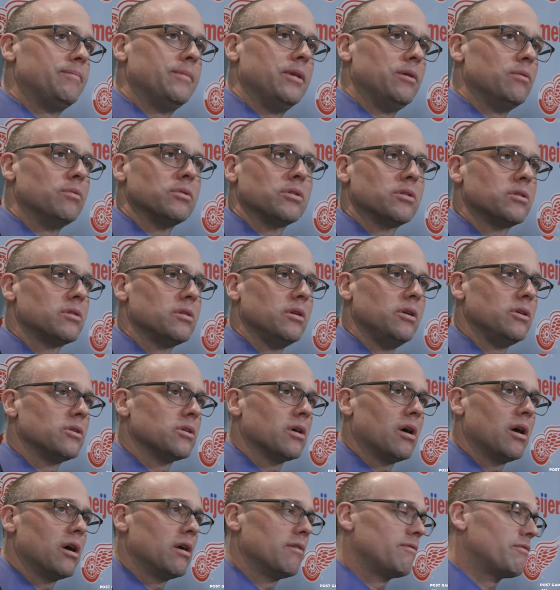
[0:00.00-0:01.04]
He's
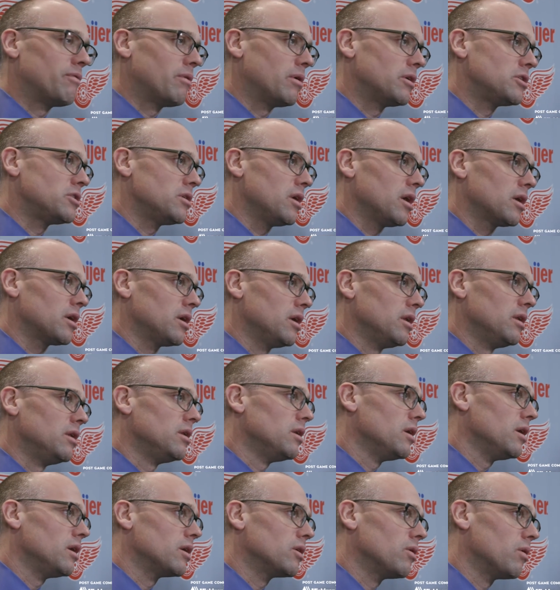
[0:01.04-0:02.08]
a hard
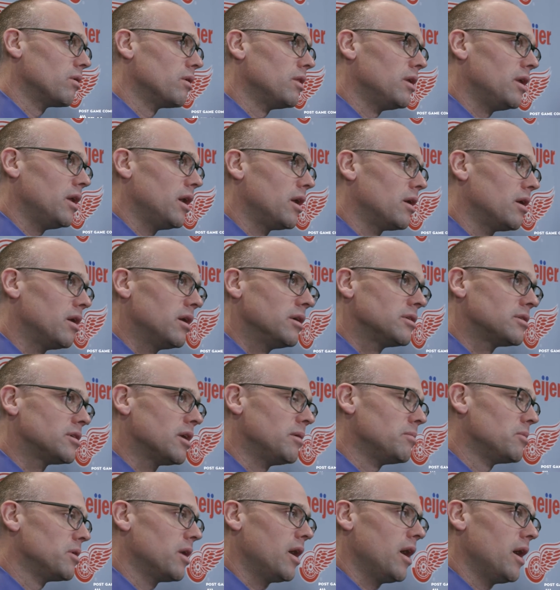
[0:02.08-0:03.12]
forechecking, go to the net hard
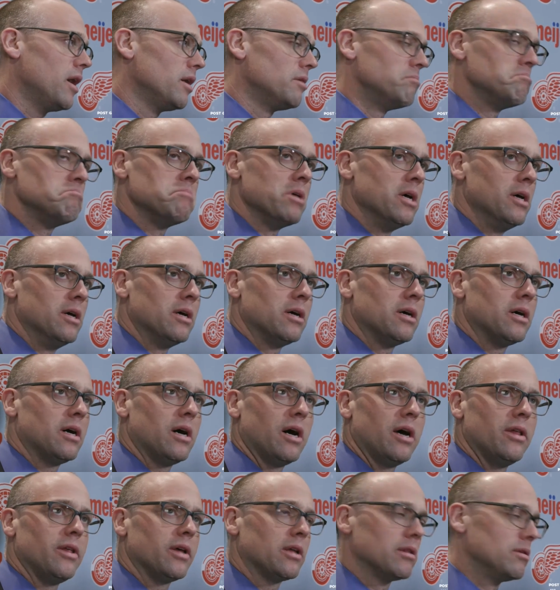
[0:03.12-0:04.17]
type guy. And
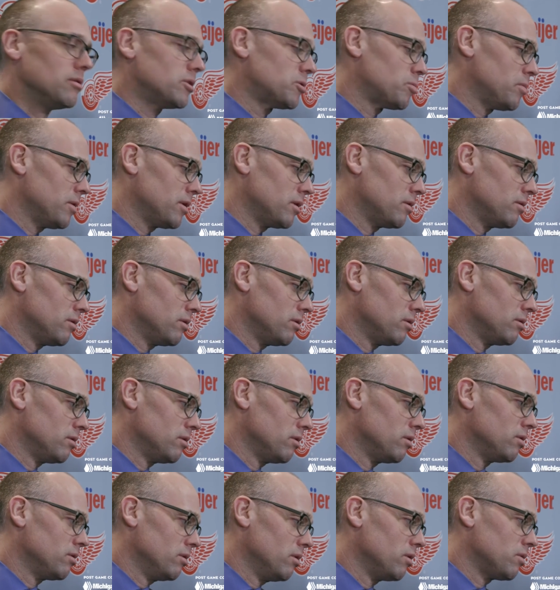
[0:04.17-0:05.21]
I think
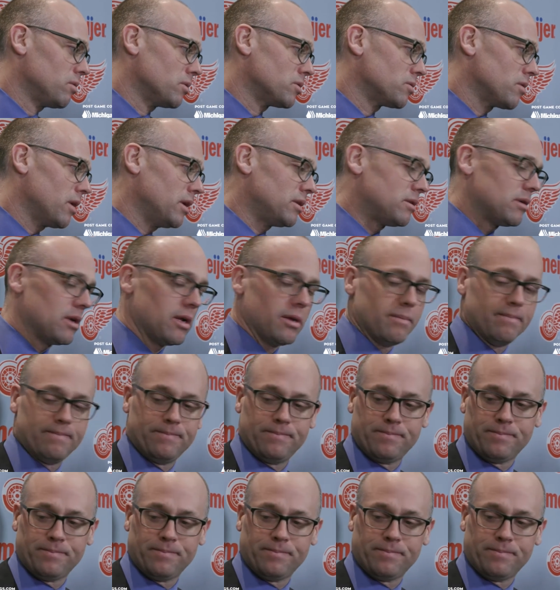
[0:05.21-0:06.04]
Luke was great tonight.